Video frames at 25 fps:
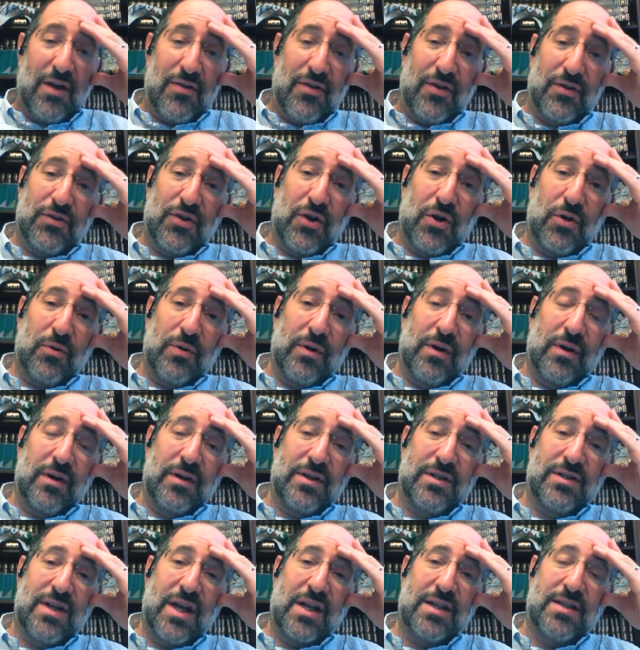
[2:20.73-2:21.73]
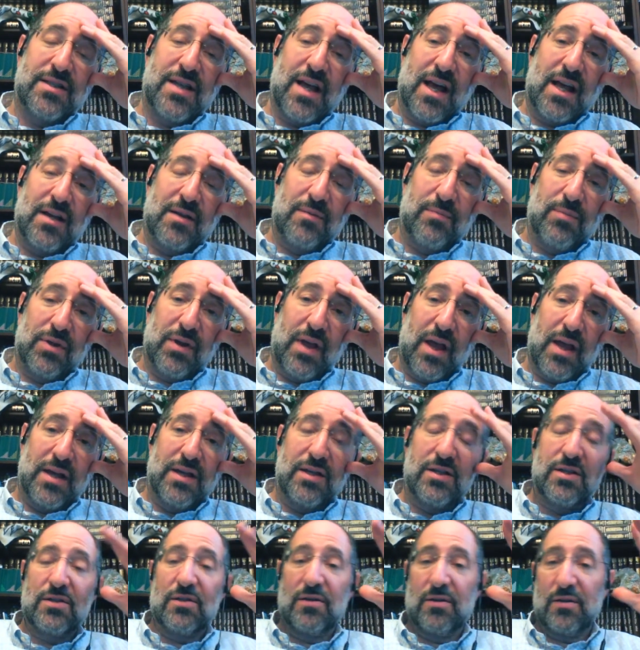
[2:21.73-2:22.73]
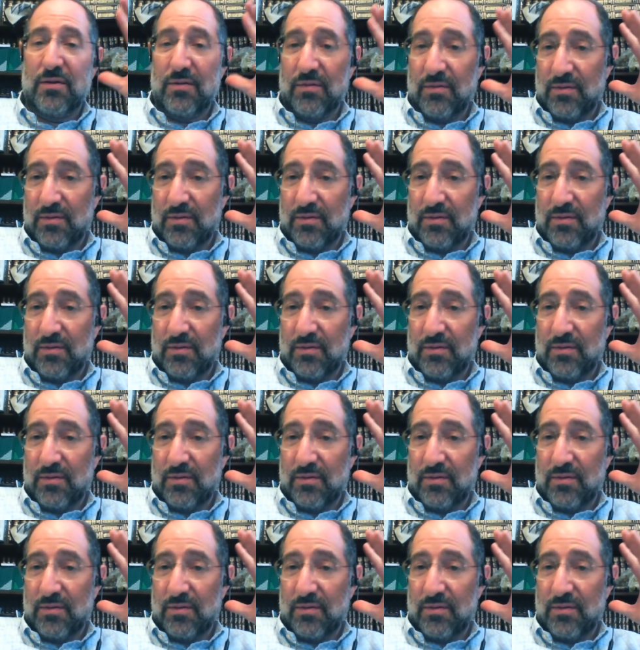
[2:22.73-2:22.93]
the Torah sets that in place,